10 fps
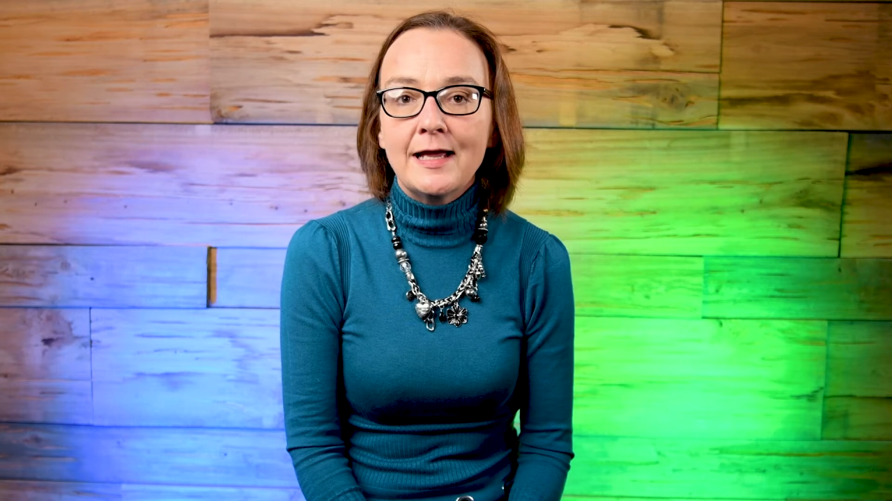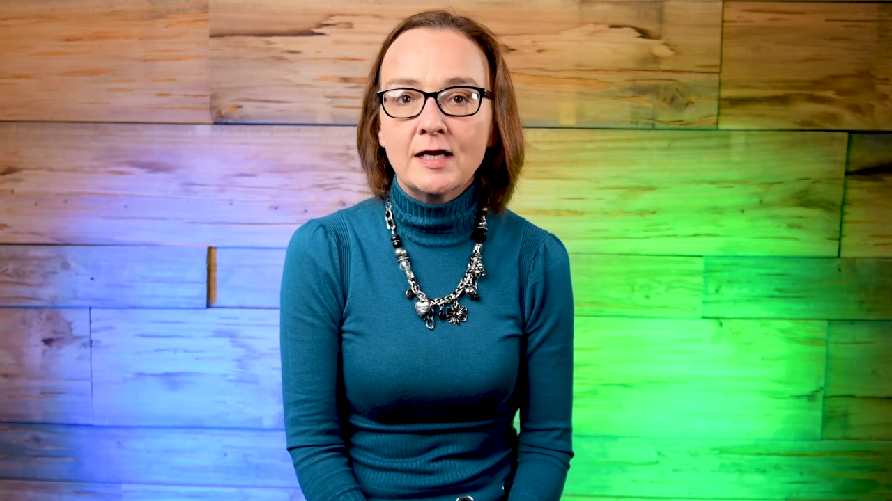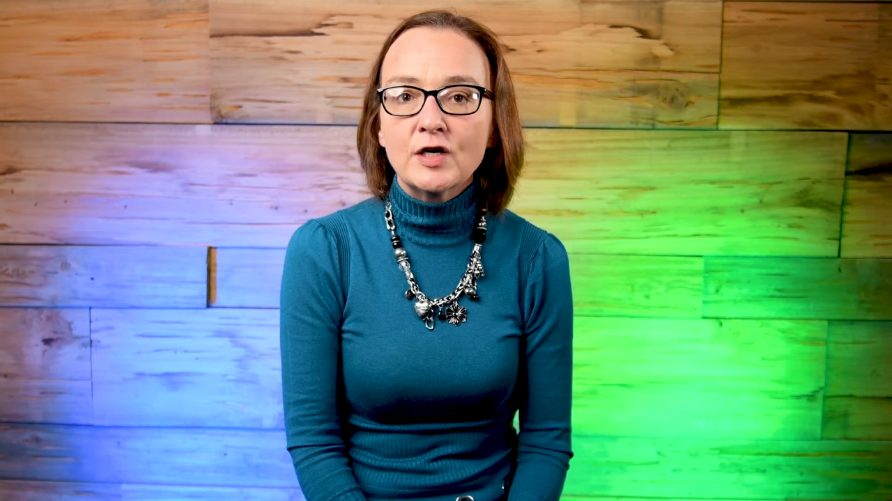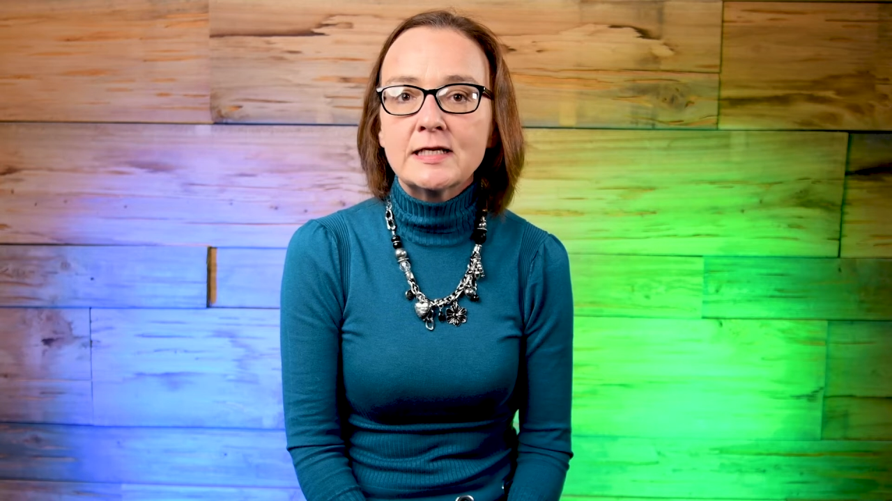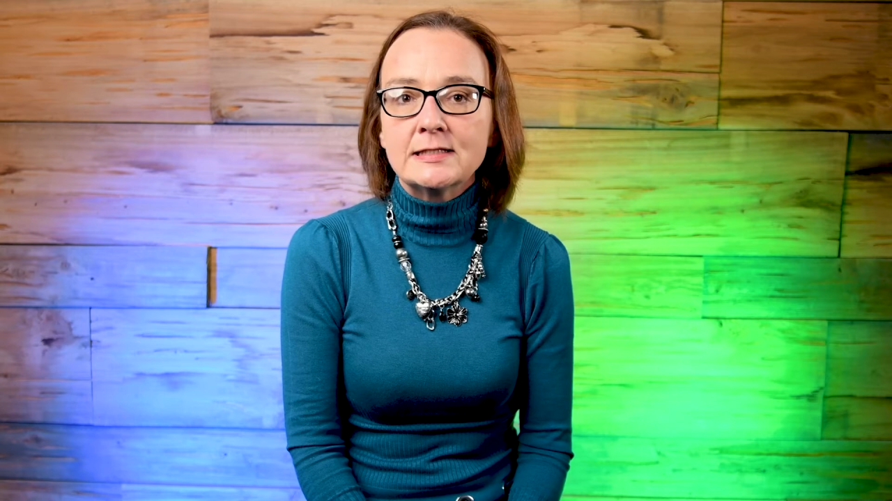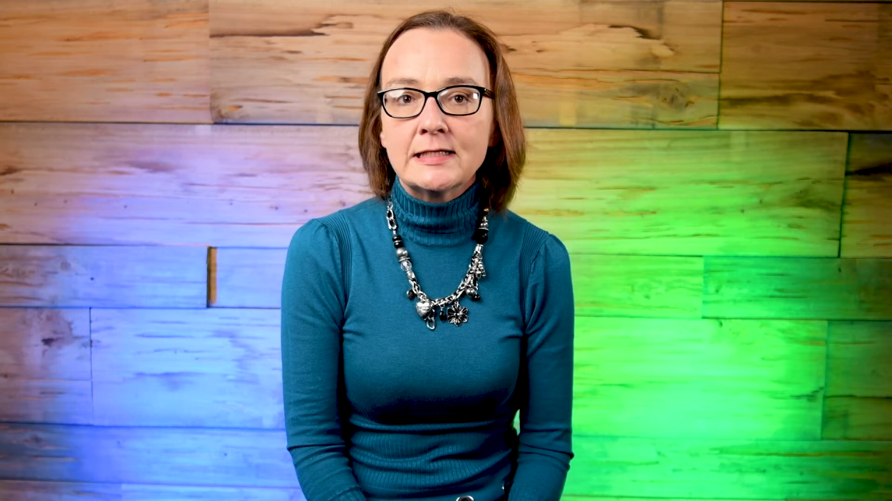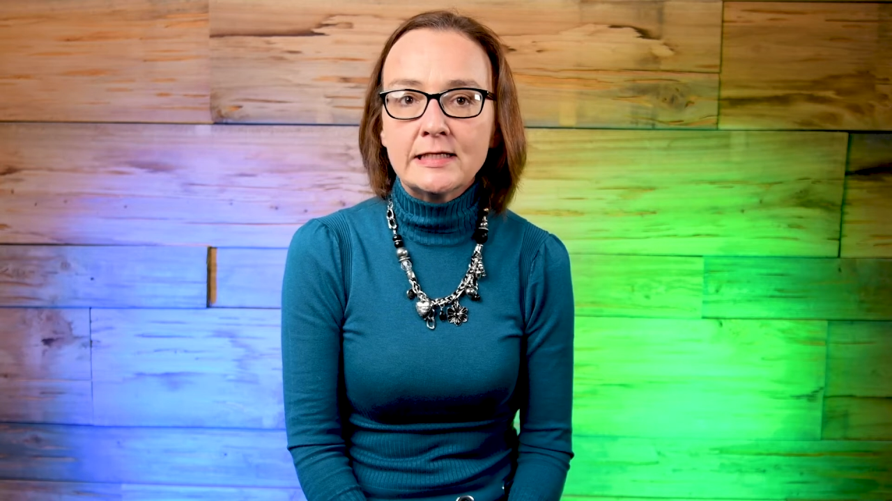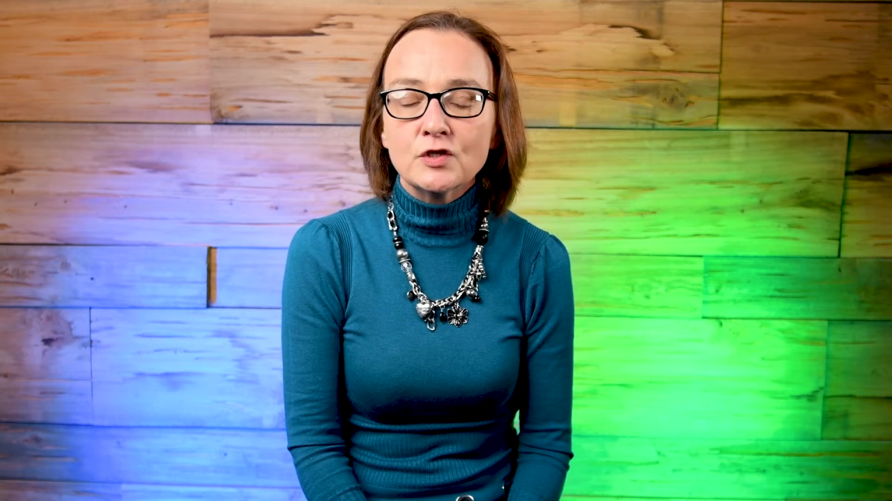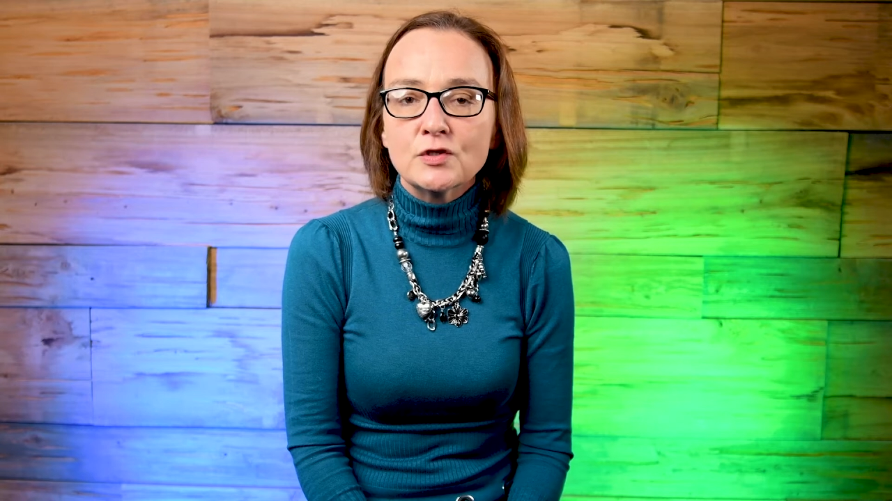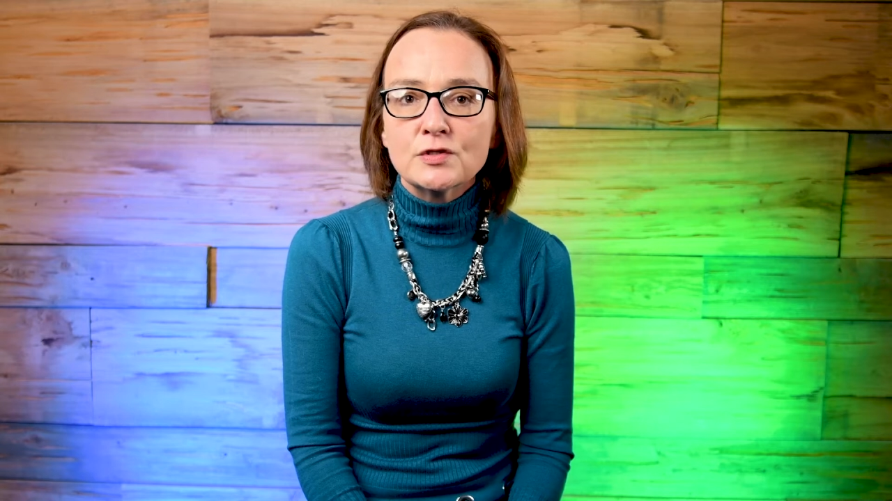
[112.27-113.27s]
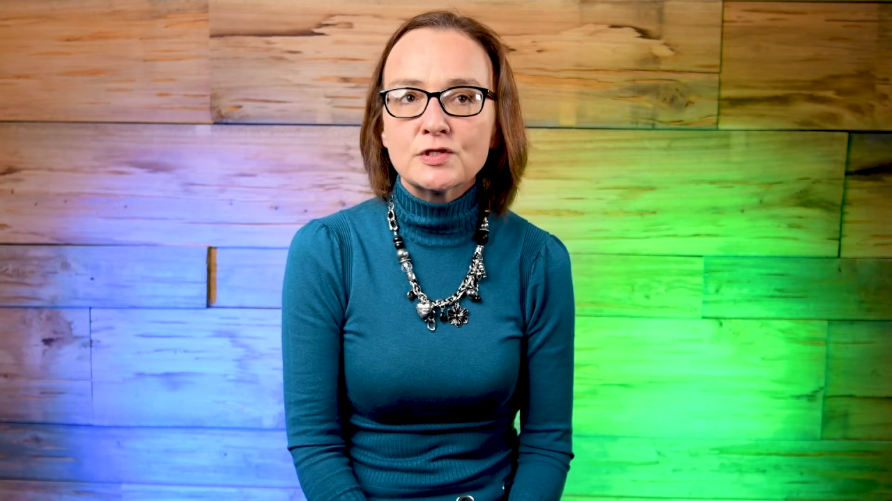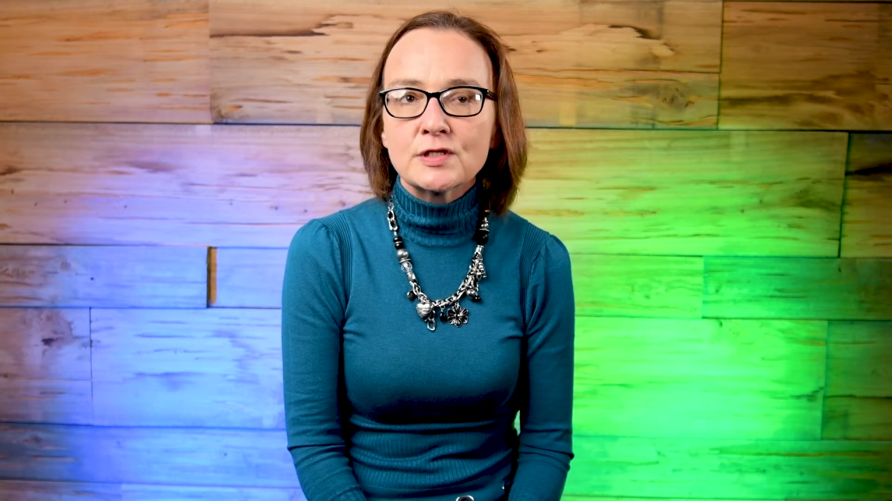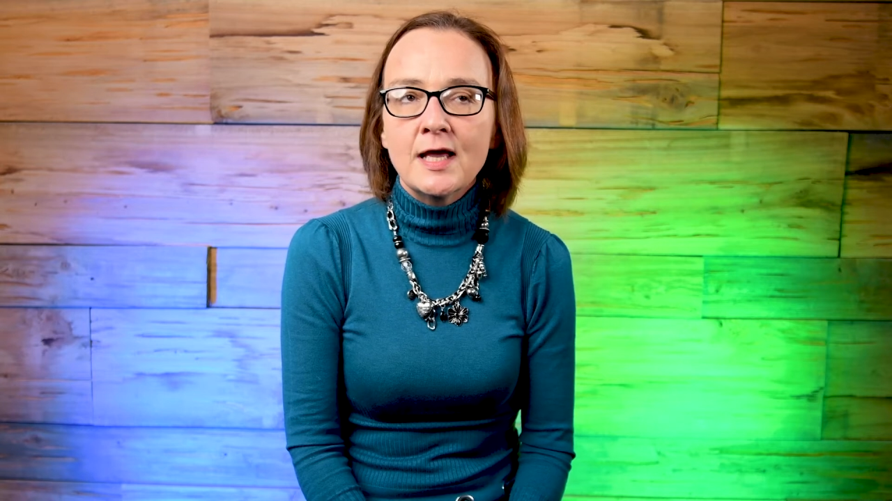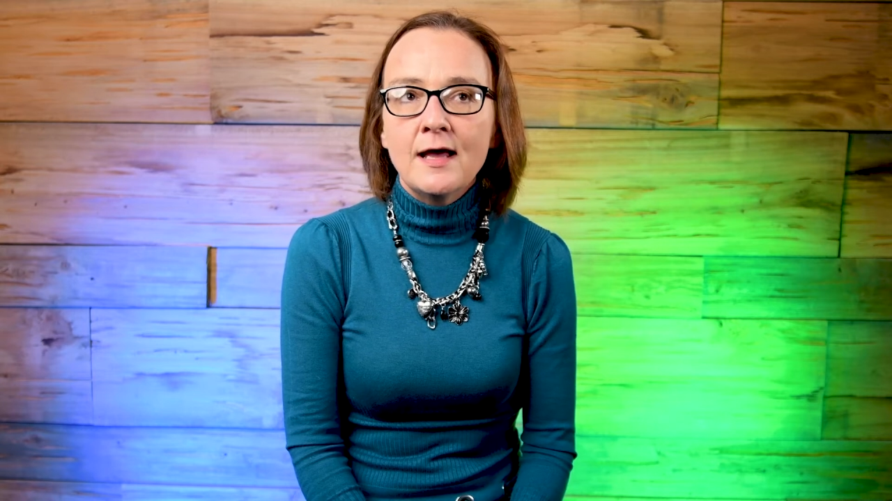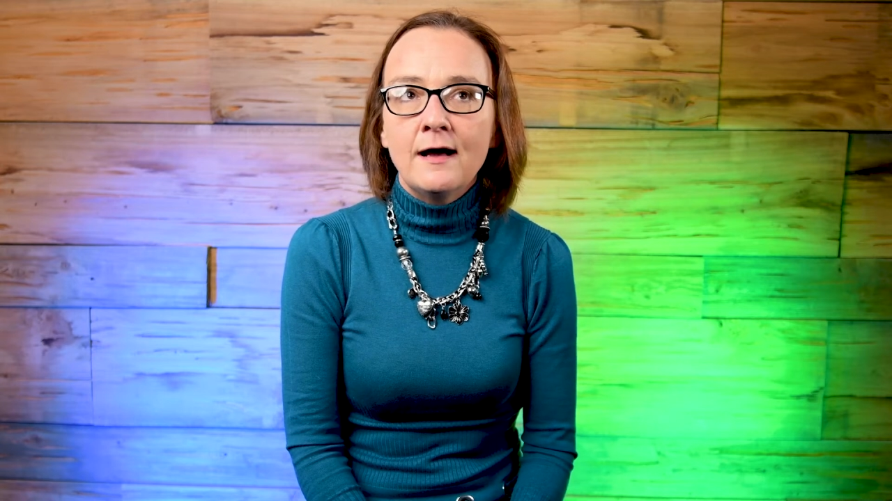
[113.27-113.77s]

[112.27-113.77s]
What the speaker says: area leaders